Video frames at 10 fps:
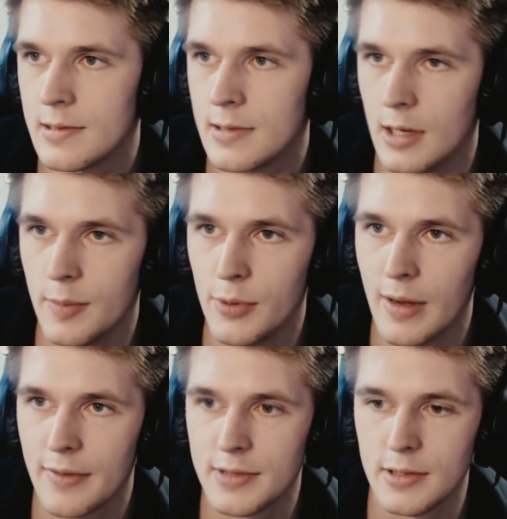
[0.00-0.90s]
I hope you have
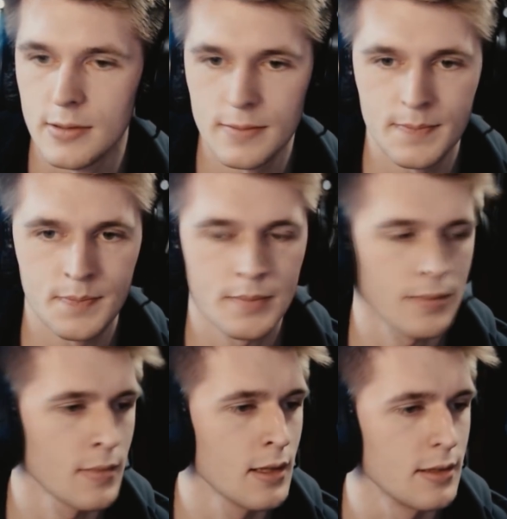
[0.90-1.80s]
too.
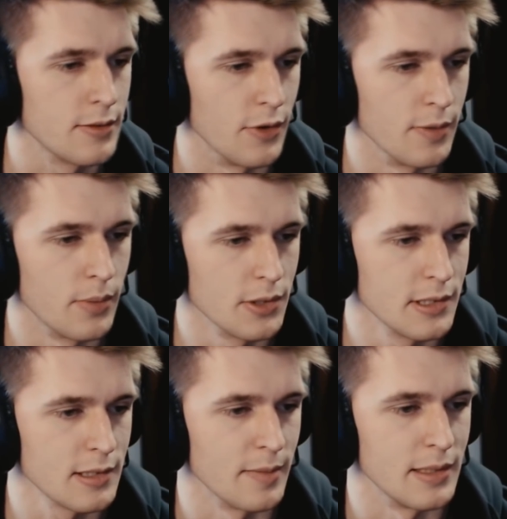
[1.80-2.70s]
It's very important to
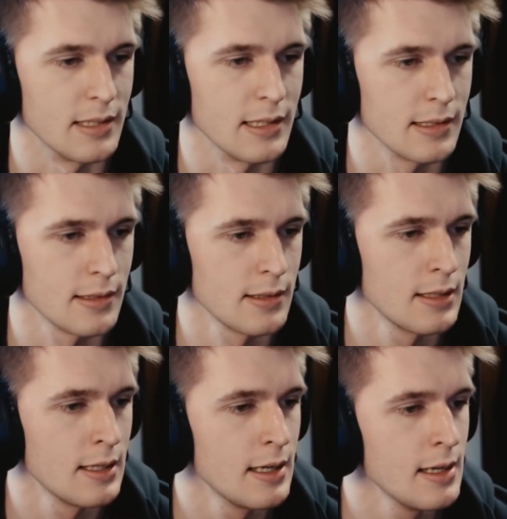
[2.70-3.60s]
maintain
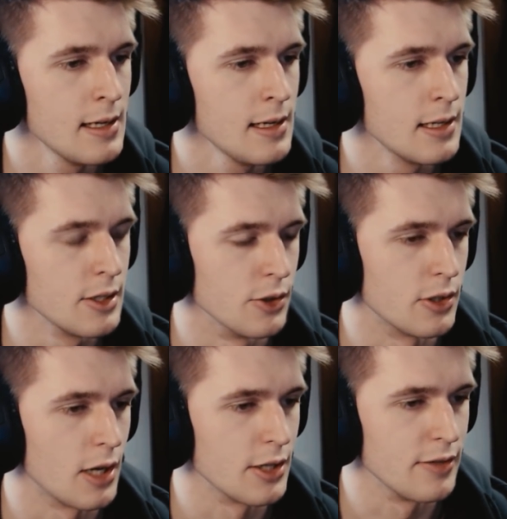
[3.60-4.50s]
your
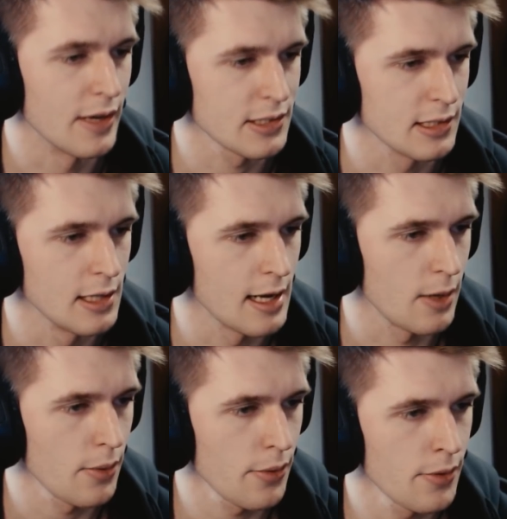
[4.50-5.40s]
cardiovascular
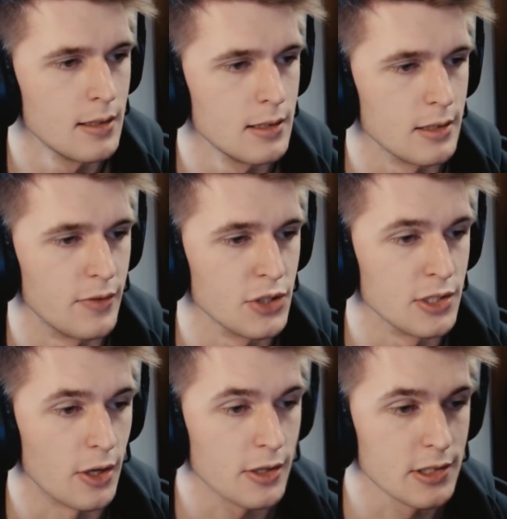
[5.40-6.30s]
health, sufficient
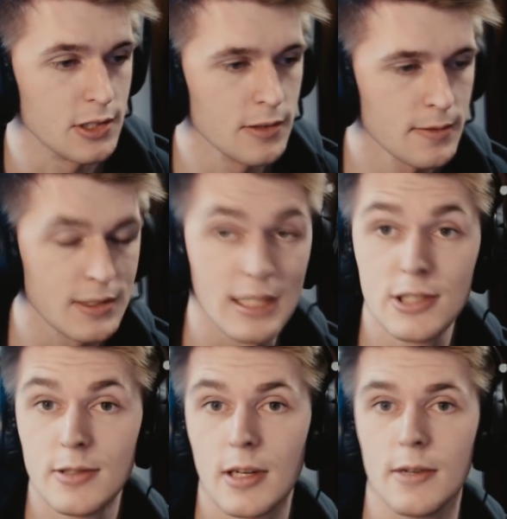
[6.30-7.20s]
oxygen. Did you
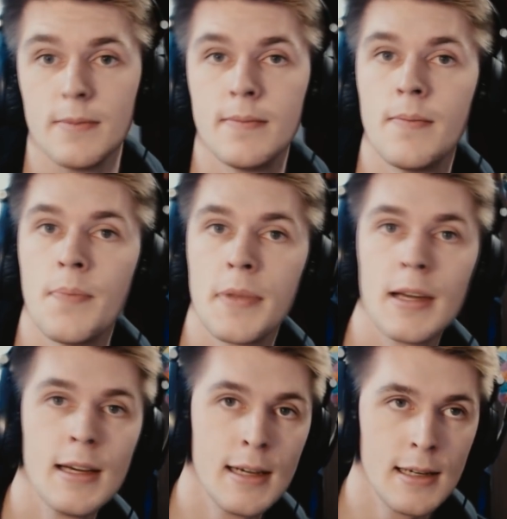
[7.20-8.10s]
know?
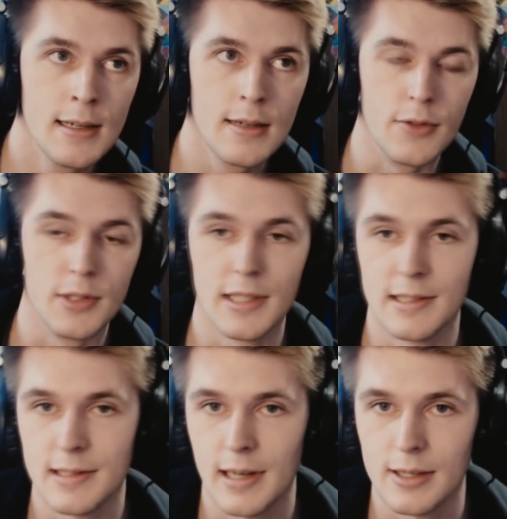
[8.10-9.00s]
If you sit
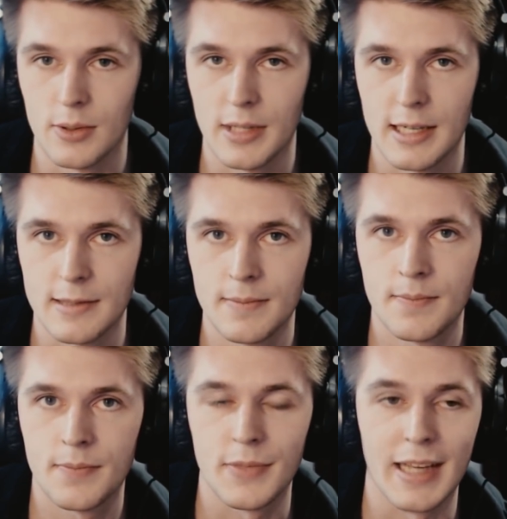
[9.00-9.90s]
inside all day,
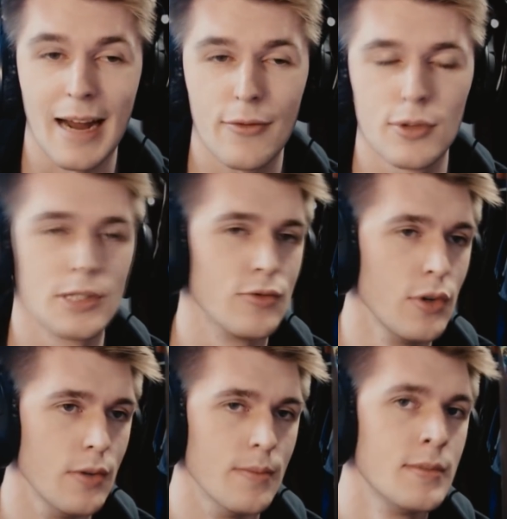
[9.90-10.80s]
the average
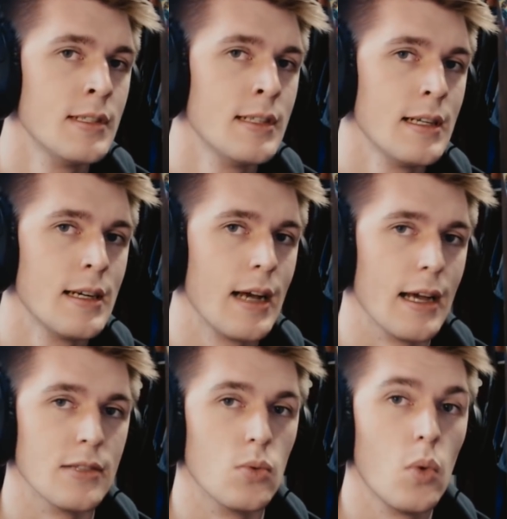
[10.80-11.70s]
room has
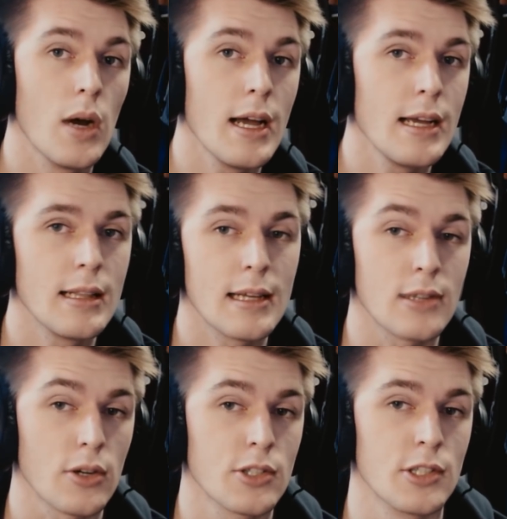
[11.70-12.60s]
way less
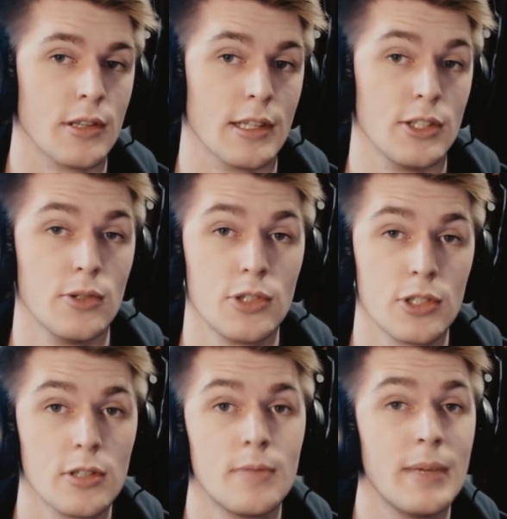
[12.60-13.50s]
oxygen than you
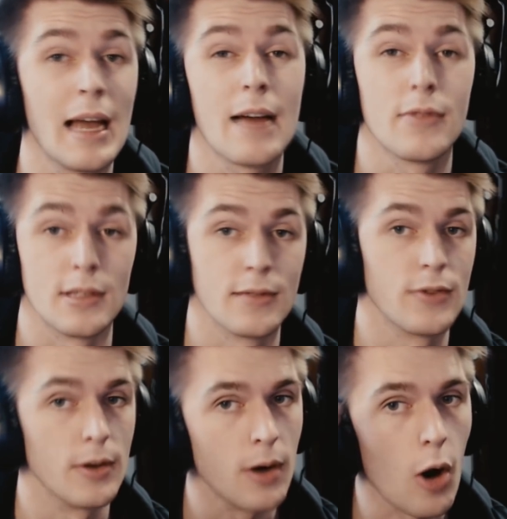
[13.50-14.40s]
should be having
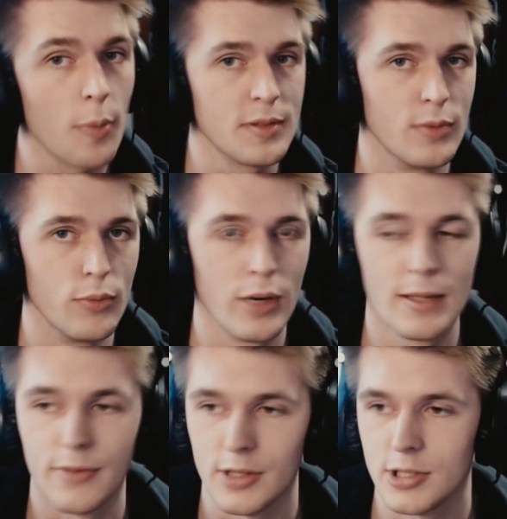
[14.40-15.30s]
for optimal brain
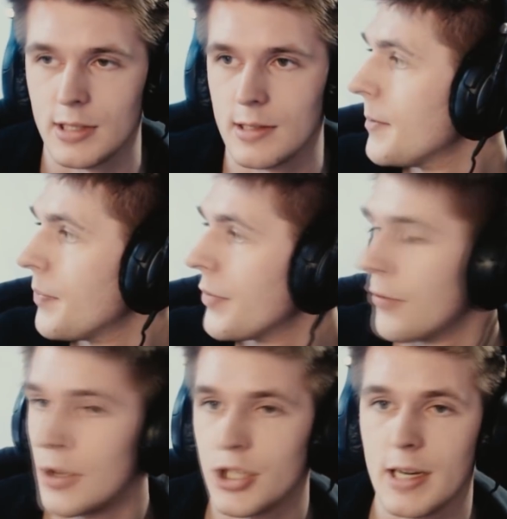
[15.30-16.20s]
functioning.
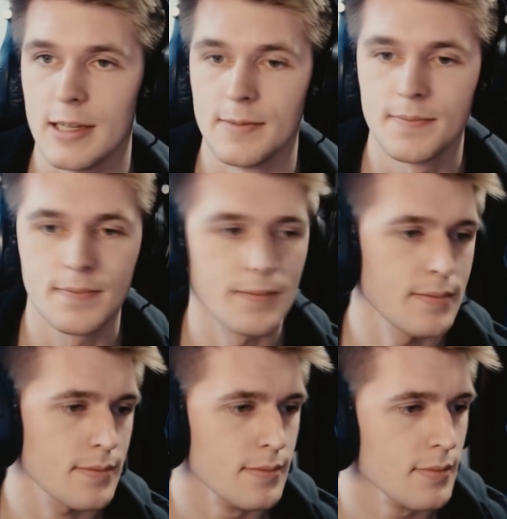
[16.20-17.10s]
Fresh air.
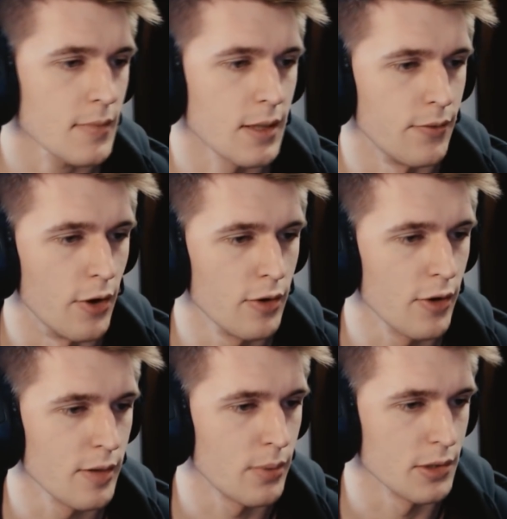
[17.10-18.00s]
Very, very
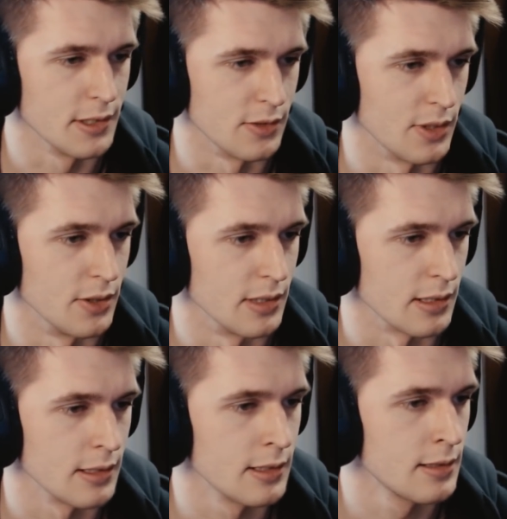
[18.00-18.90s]
important when doing
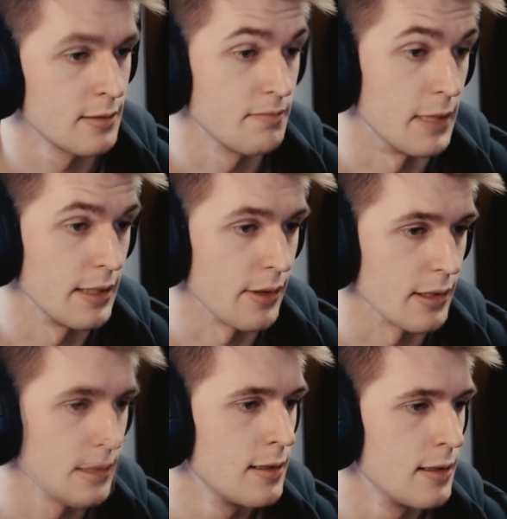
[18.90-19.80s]
anything.
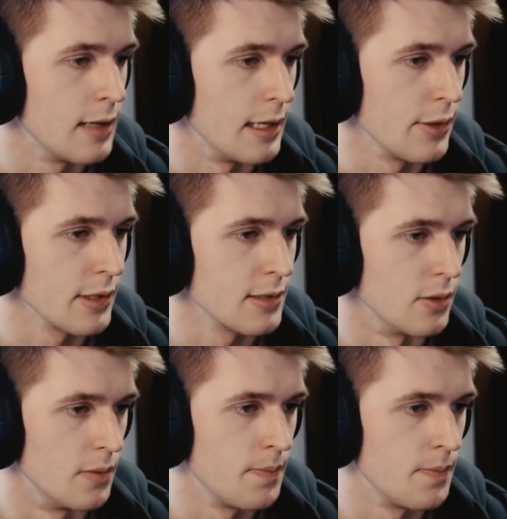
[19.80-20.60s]
Anything at all.